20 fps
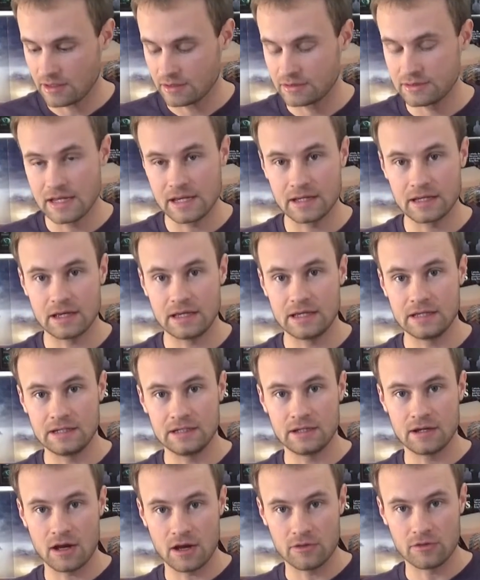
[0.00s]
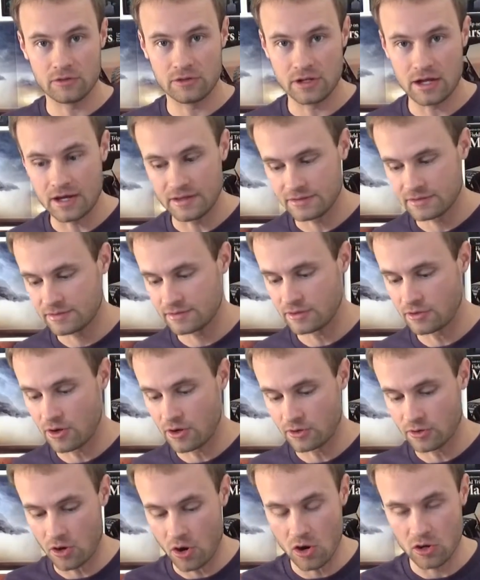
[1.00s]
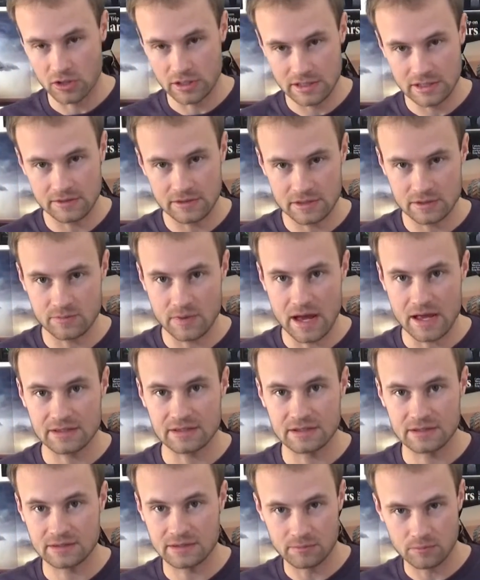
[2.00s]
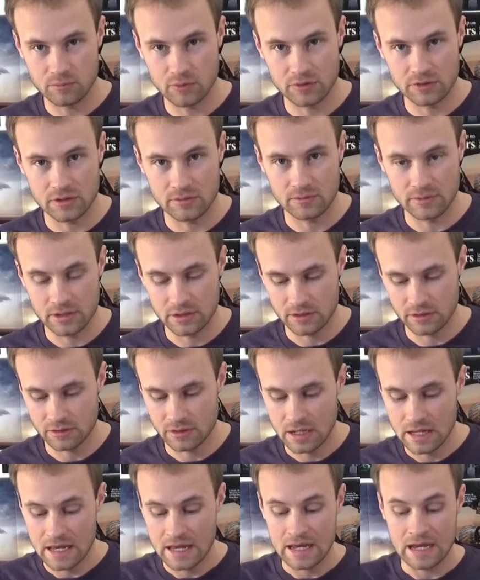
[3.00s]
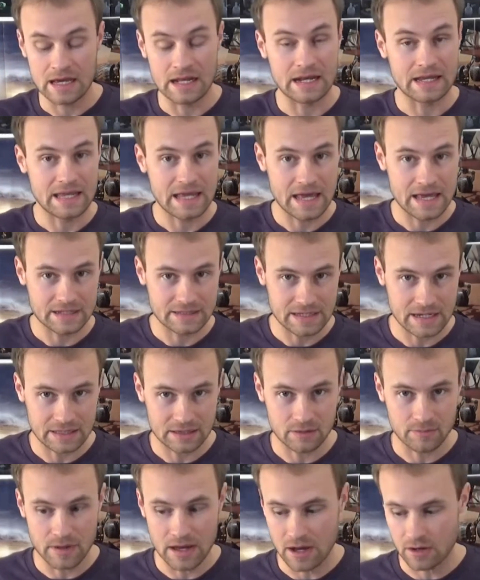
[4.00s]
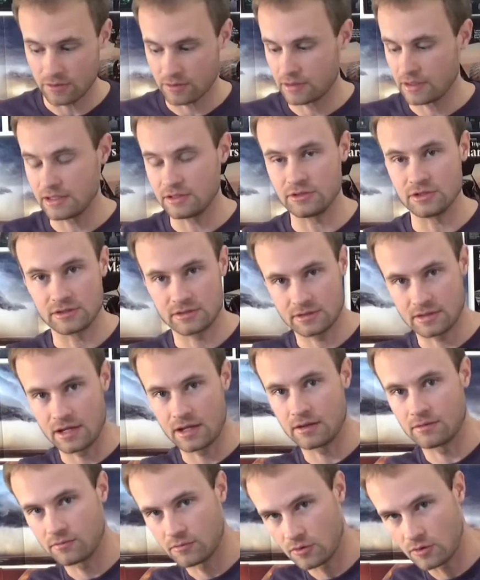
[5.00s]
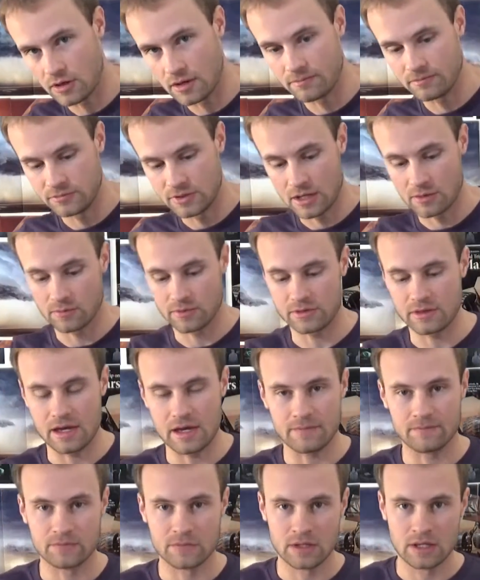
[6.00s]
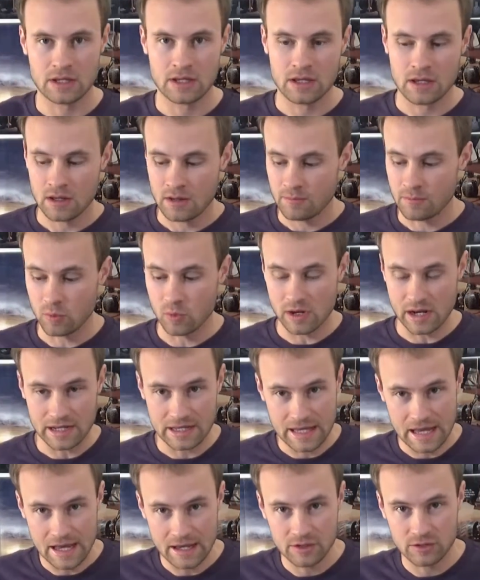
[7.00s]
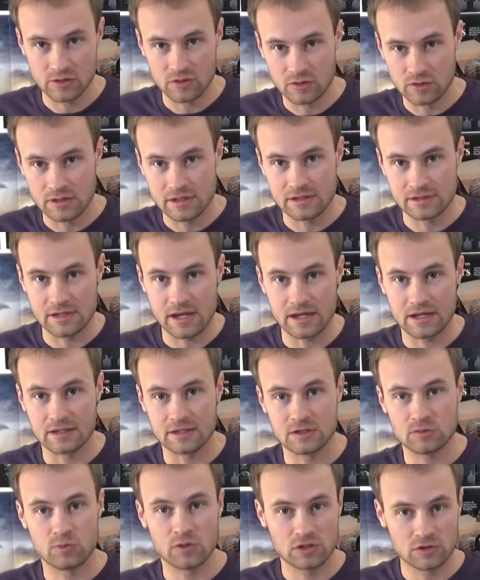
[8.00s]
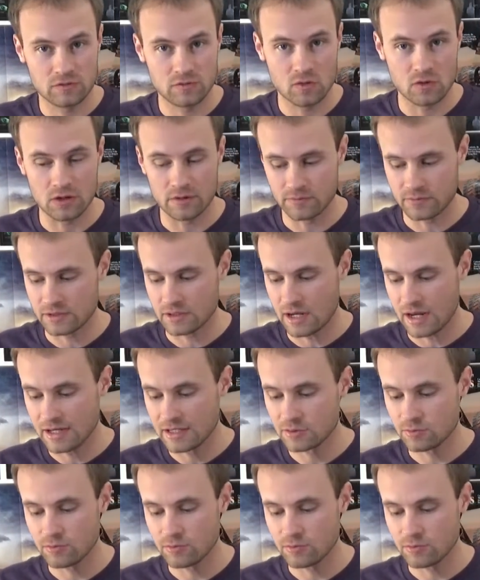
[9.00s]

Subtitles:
take any other nuts that aren't already in these baskets and put them here, and I can't take them out and just say, oh, I'm done with that. But what I can do is I can switch forms. I can